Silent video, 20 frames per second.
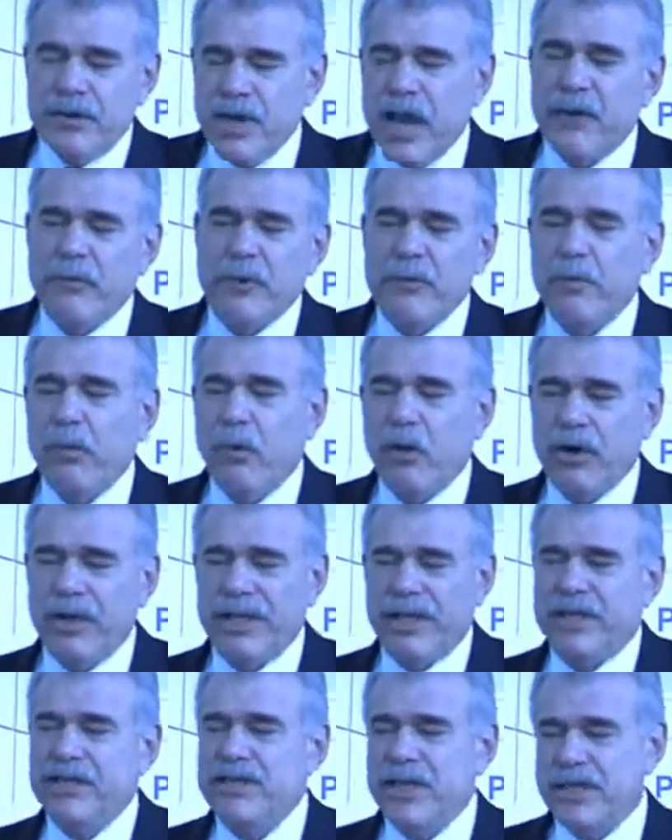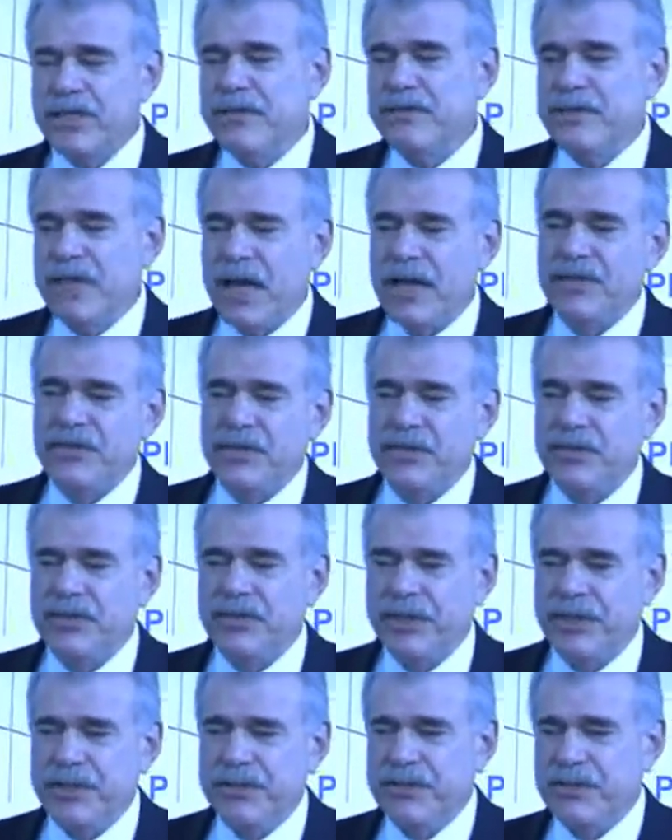They're not reporting excessive
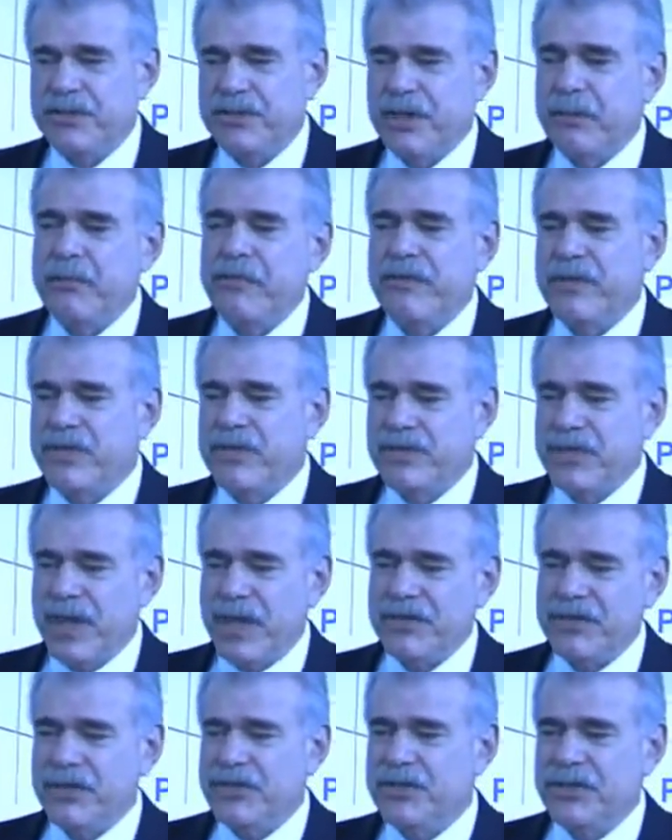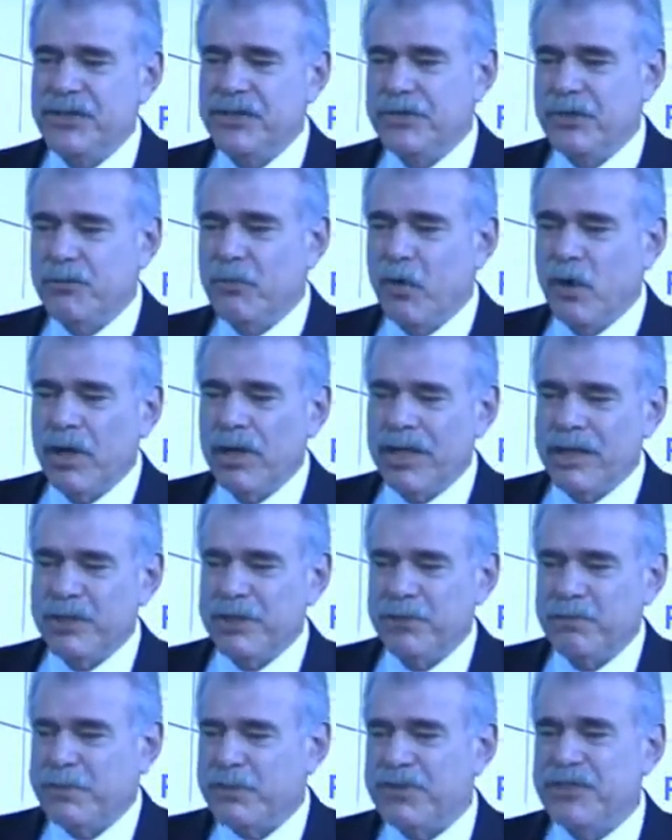toxicities, and some of these toxicities are more or less
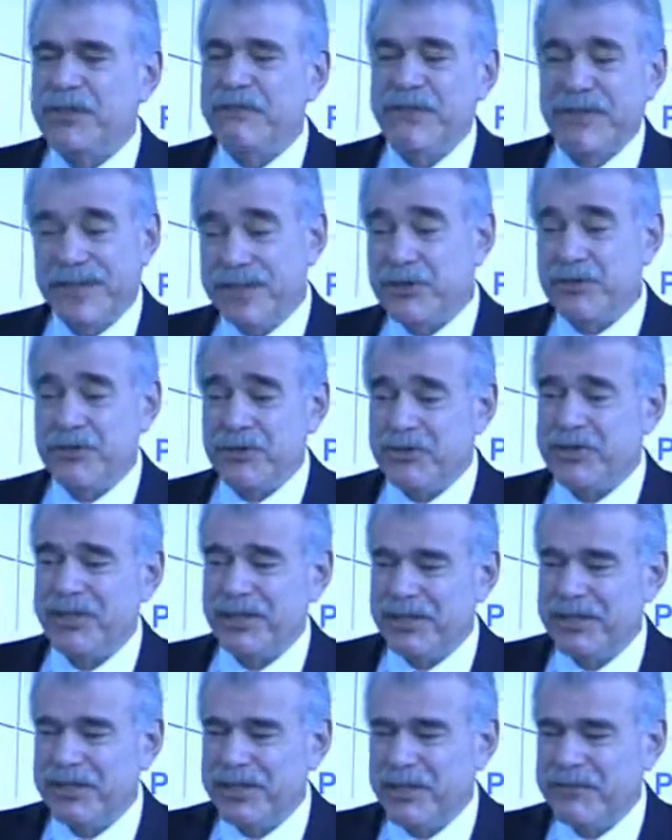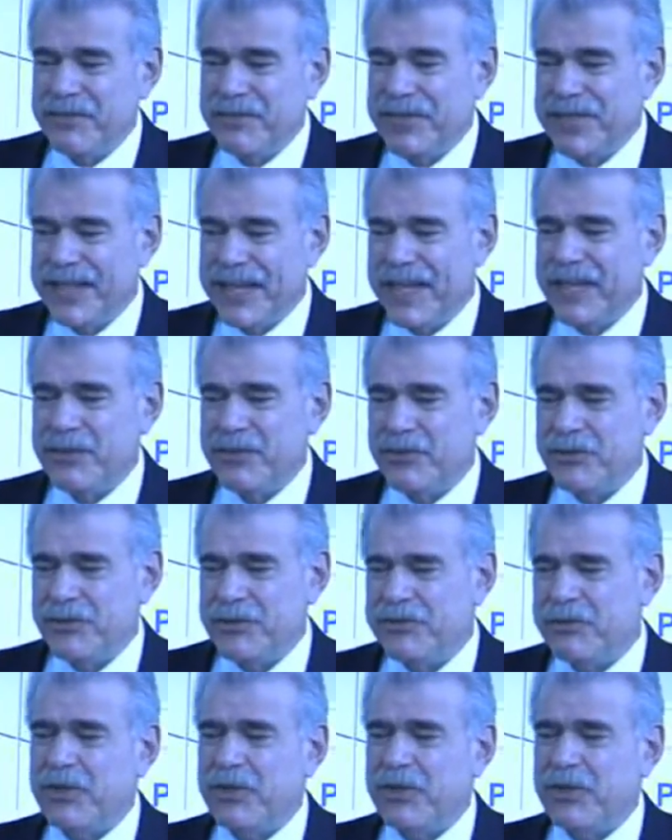specific, interestingly enough, to the cancers.